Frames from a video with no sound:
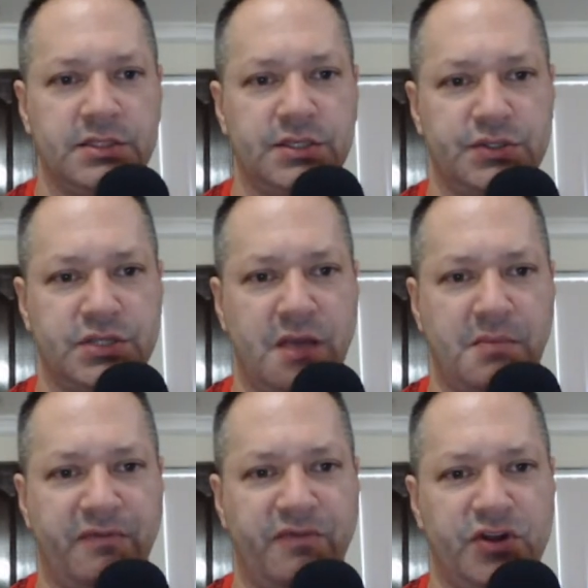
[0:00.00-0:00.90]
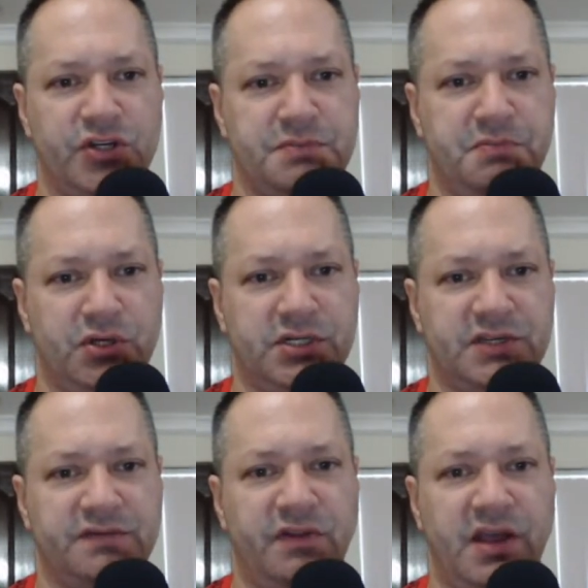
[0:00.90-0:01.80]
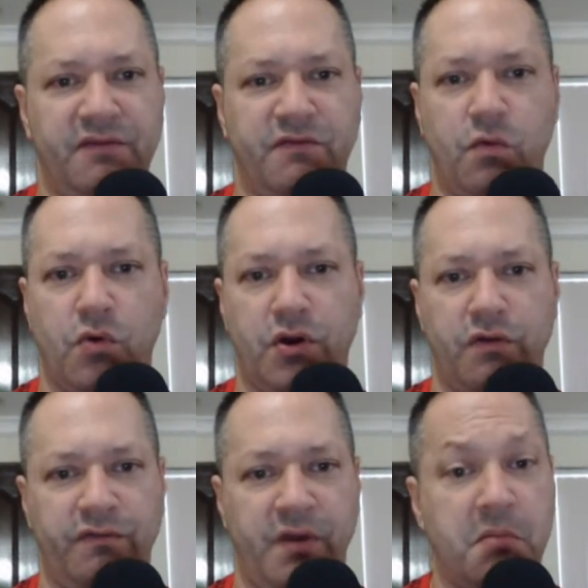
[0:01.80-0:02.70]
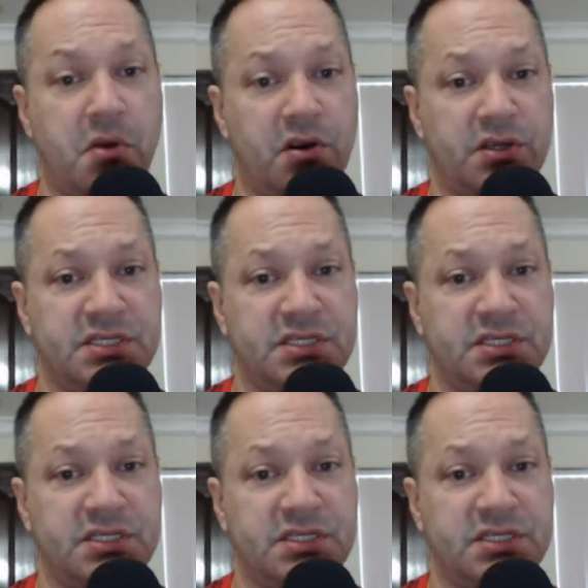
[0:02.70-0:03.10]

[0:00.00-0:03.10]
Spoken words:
So, Scott, my friend just booked his flight for November,